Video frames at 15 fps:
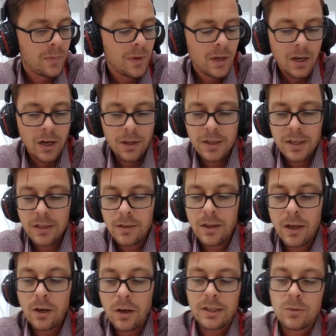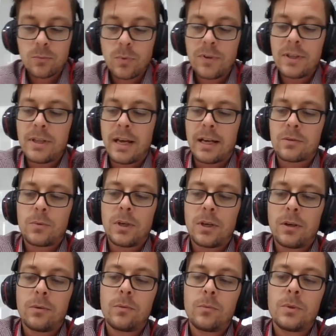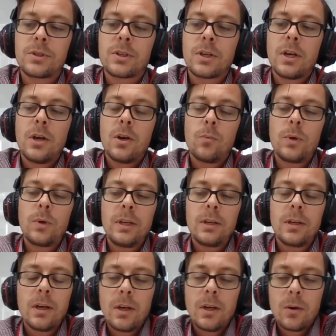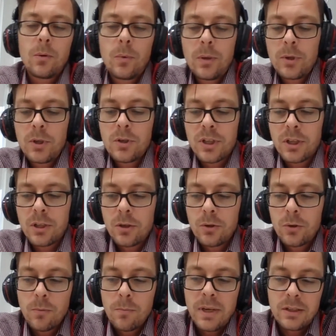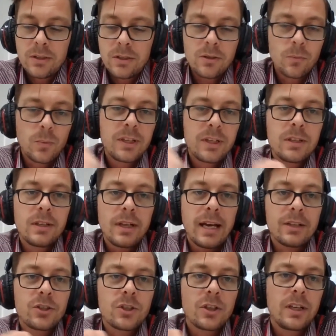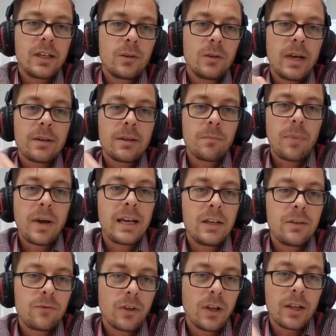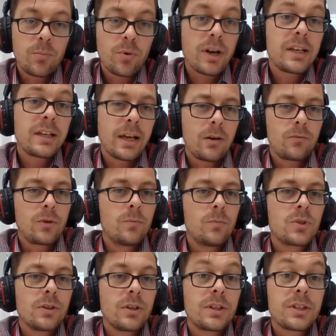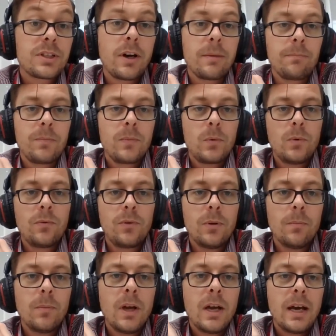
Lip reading: But I think the hardest within that as well was we were using Google Meets, and we hadn't paid for like the breakout rooms at the time with them.